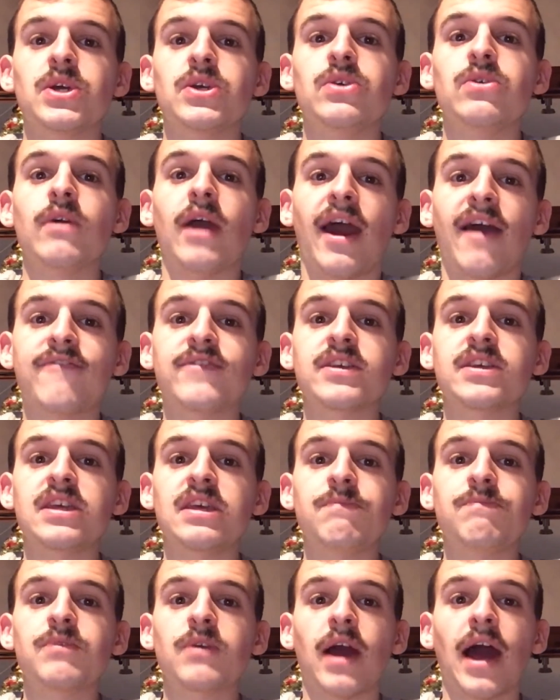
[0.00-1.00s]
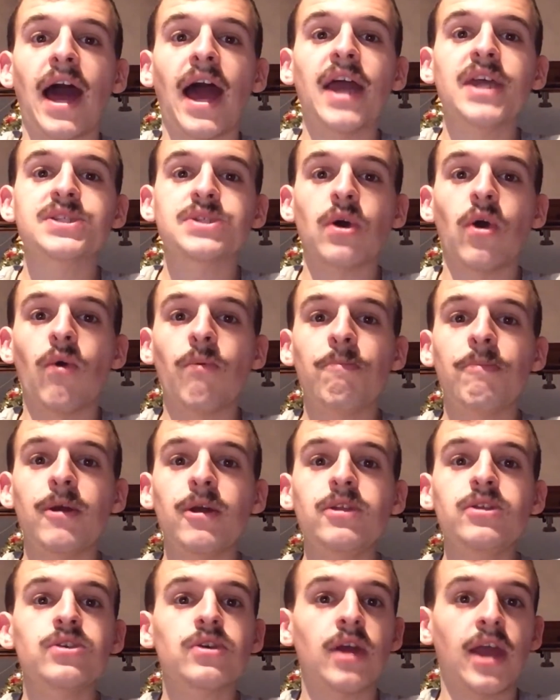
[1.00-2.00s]
You have to keep your eyes
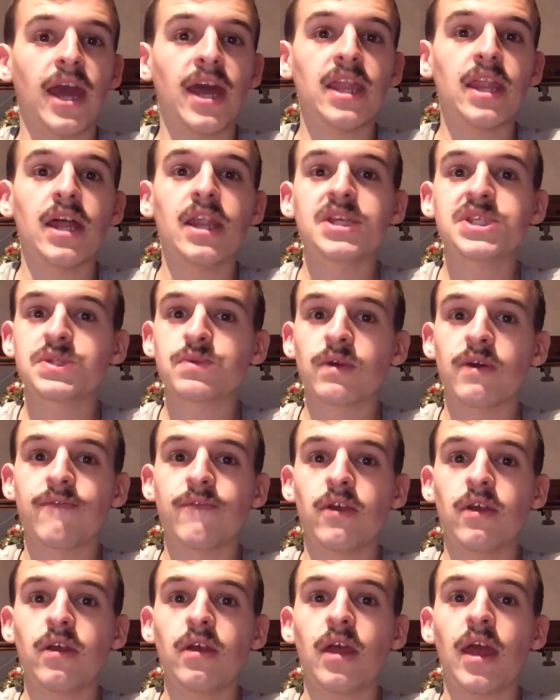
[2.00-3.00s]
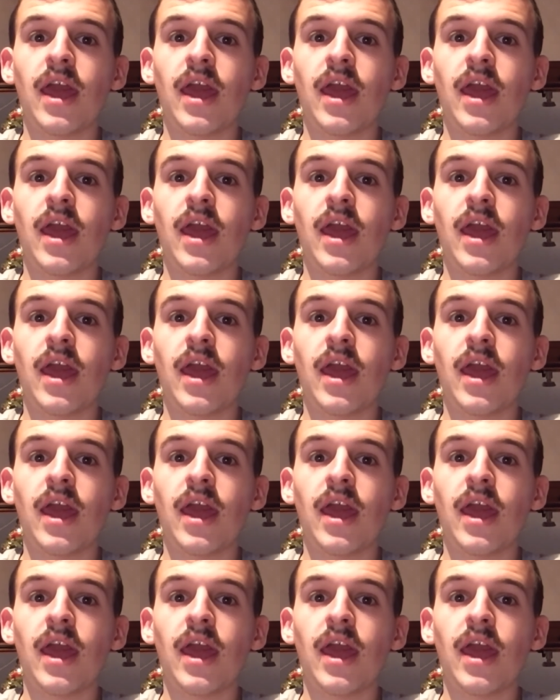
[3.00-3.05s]
open, your head on a swivel,